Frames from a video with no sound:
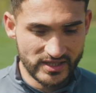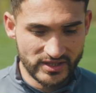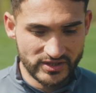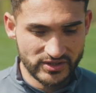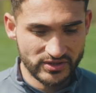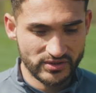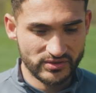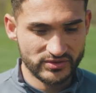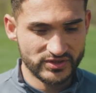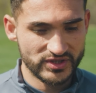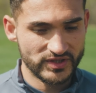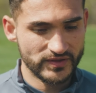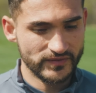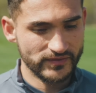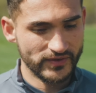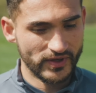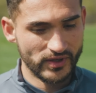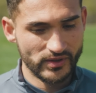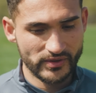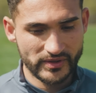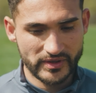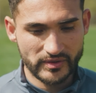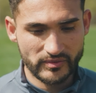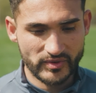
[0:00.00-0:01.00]
You know, just
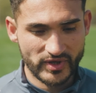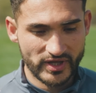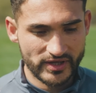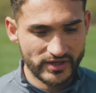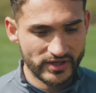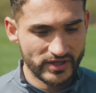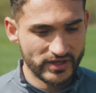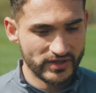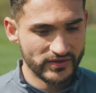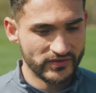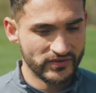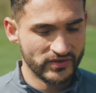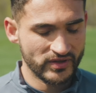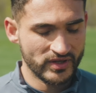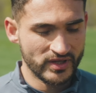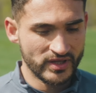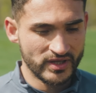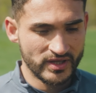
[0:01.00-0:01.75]
following runners,